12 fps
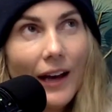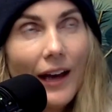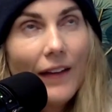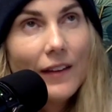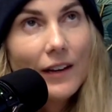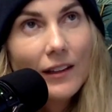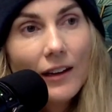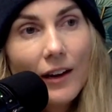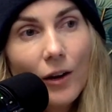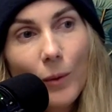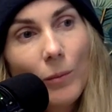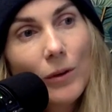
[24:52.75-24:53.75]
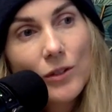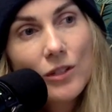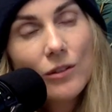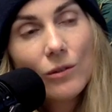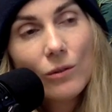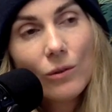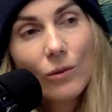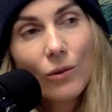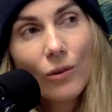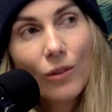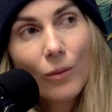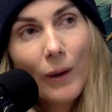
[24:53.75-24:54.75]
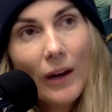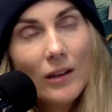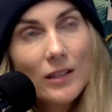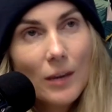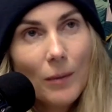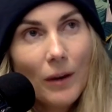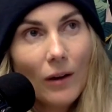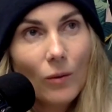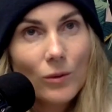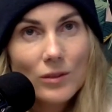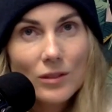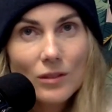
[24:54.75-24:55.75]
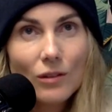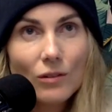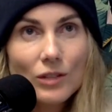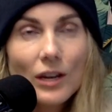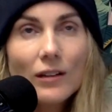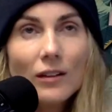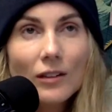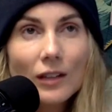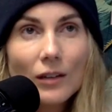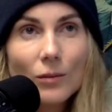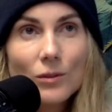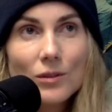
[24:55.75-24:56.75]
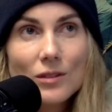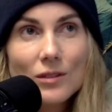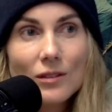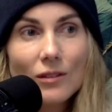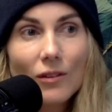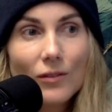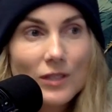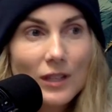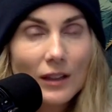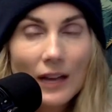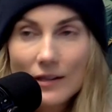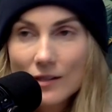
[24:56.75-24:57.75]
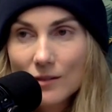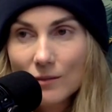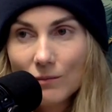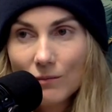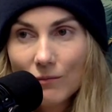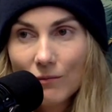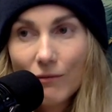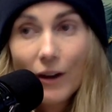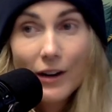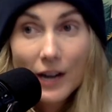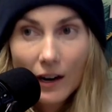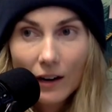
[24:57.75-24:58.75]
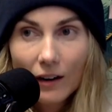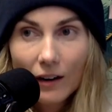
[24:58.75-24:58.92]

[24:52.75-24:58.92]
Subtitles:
And then I think I remember too, the pandemic was, technically it was obviously less funding.